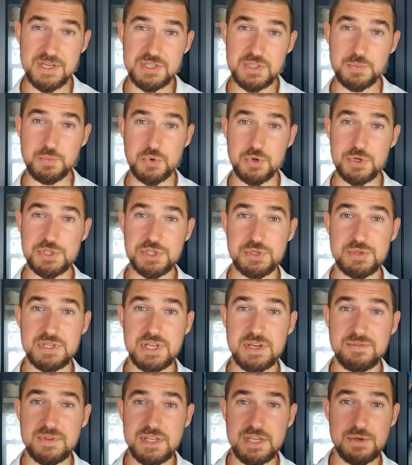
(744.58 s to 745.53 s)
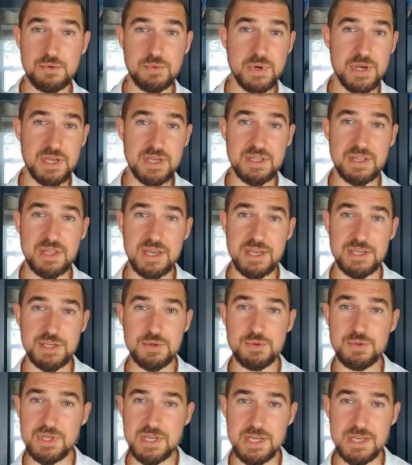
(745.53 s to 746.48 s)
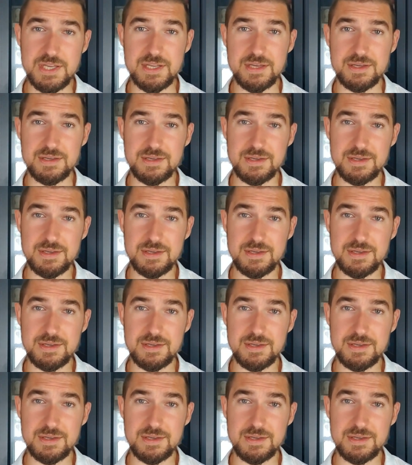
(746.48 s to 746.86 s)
support you in any way that you need.